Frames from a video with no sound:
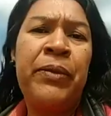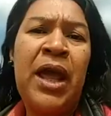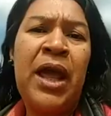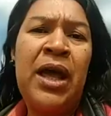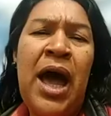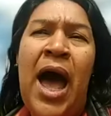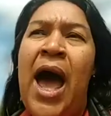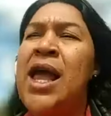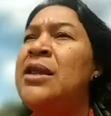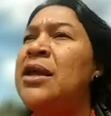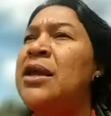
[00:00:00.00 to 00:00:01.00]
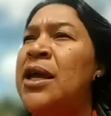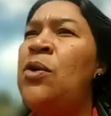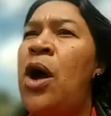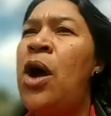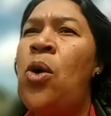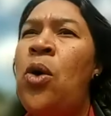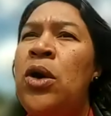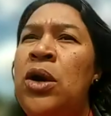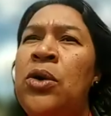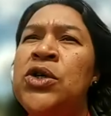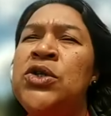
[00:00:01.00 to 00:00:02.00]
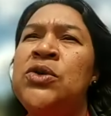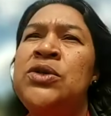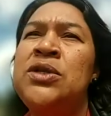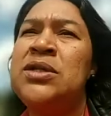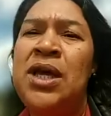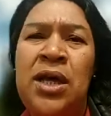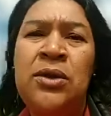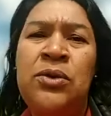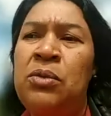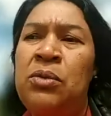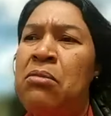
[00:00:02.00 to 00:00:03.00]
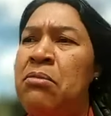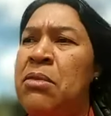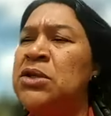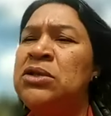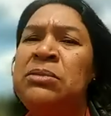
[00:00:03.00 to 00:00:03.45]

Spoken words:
am going to voice my opinion, even though